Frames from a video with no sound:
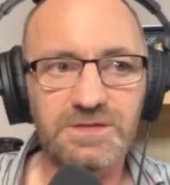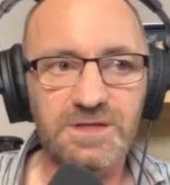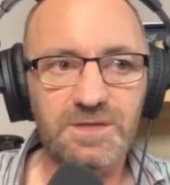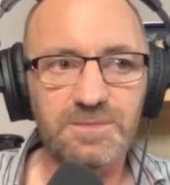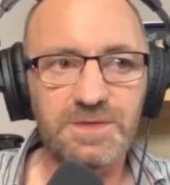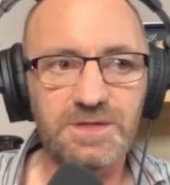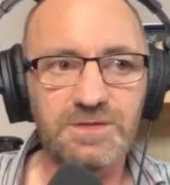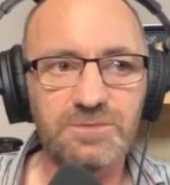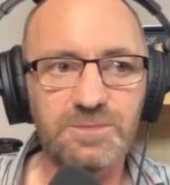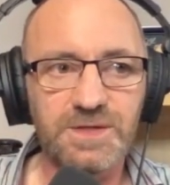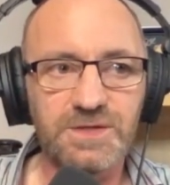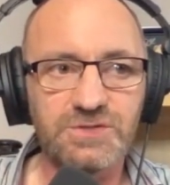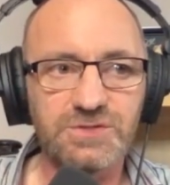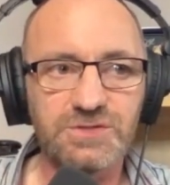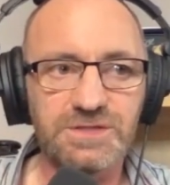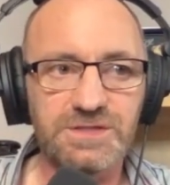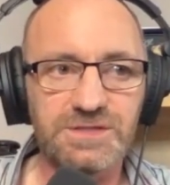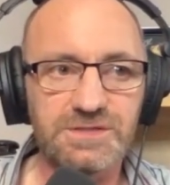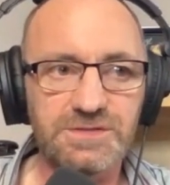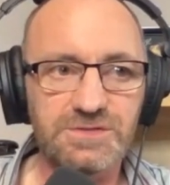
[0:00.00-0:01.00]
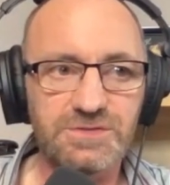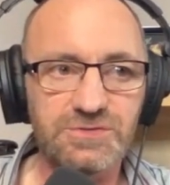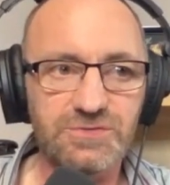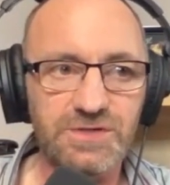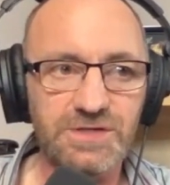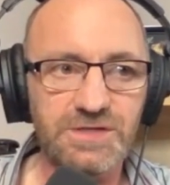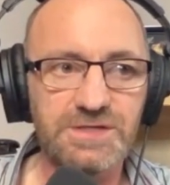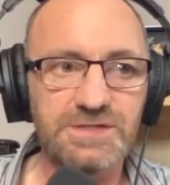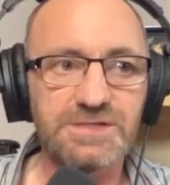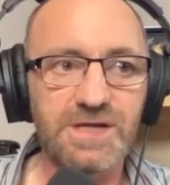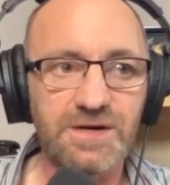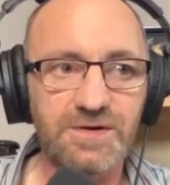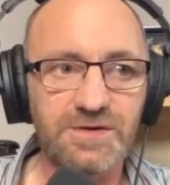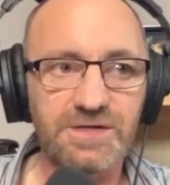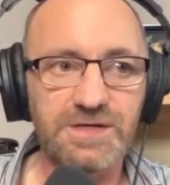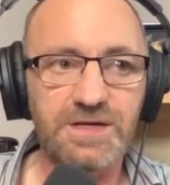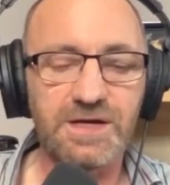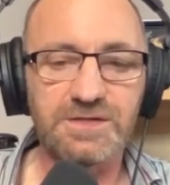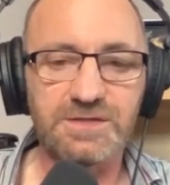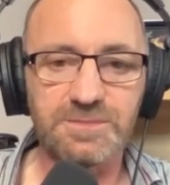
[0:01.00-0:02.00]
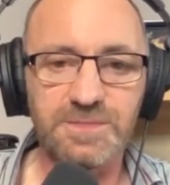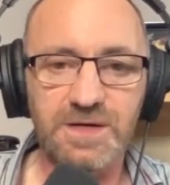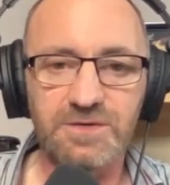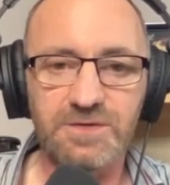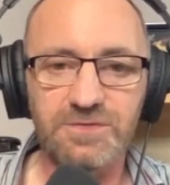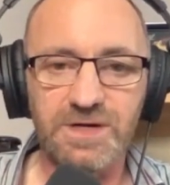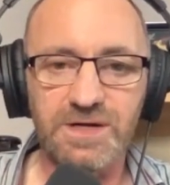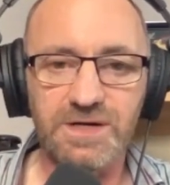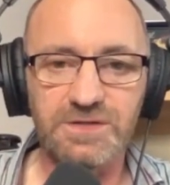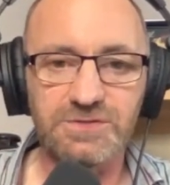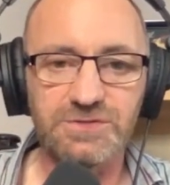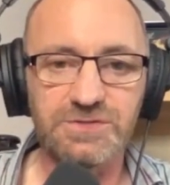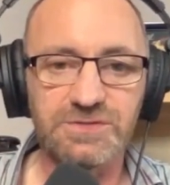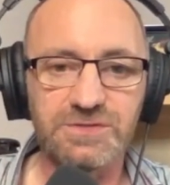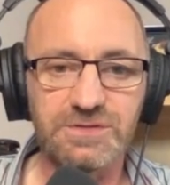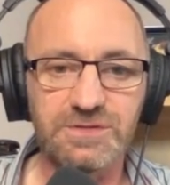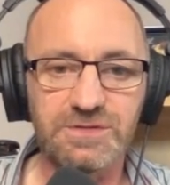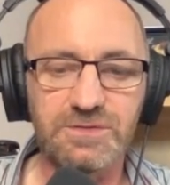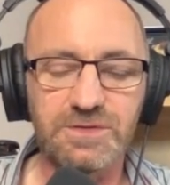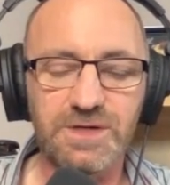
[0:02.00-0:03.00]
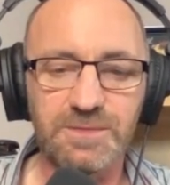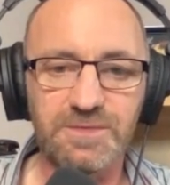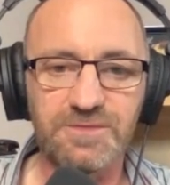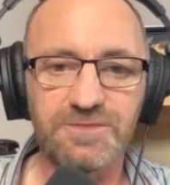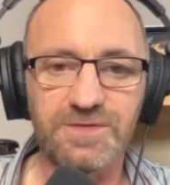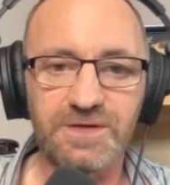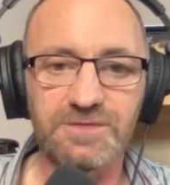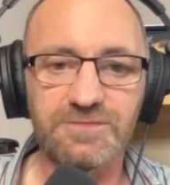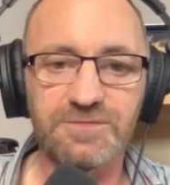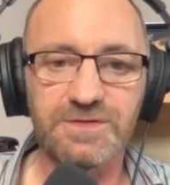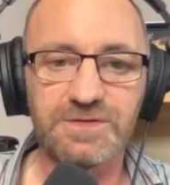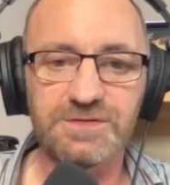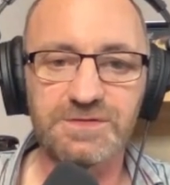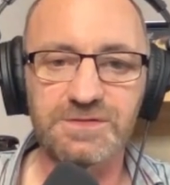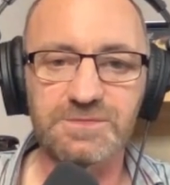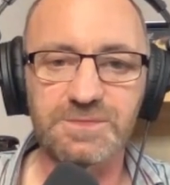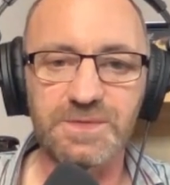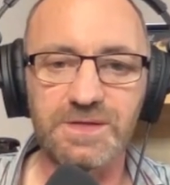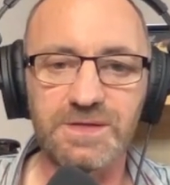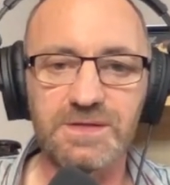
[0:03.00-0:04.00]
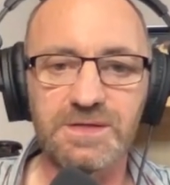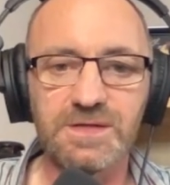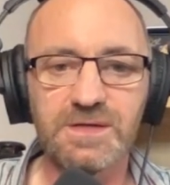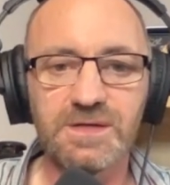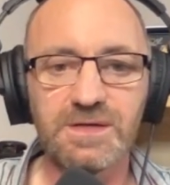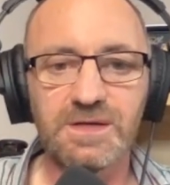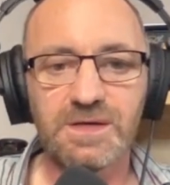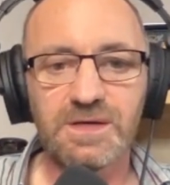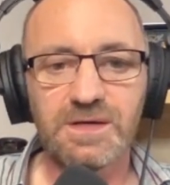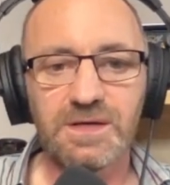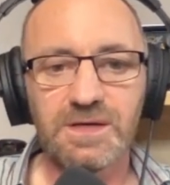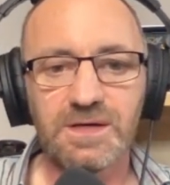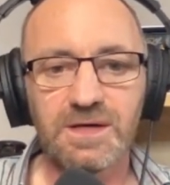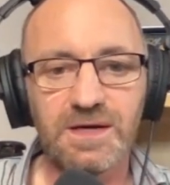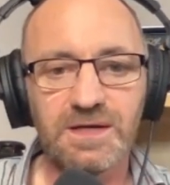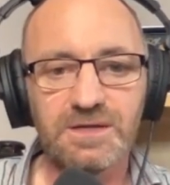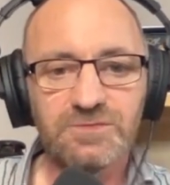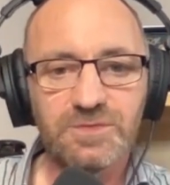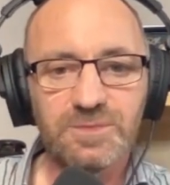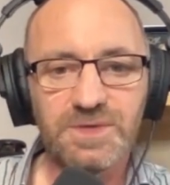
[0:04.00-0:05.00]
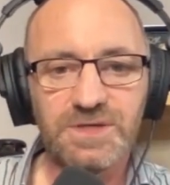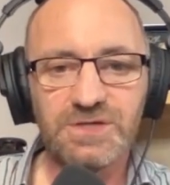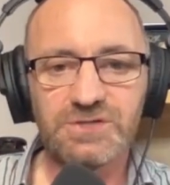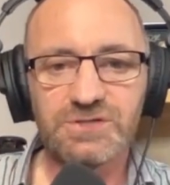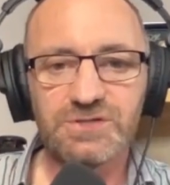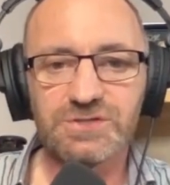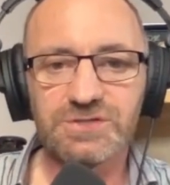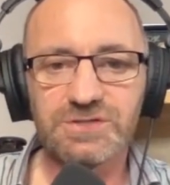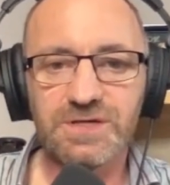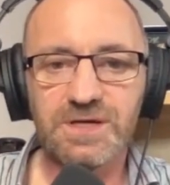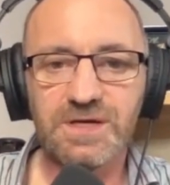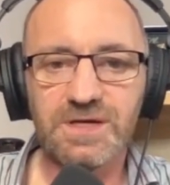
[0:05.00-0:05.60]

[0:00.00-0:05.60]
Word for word: I mean, you mentioned this Sri Nisargadatta Maharaj. You know, I'm a fan of his as well, and Ramesh.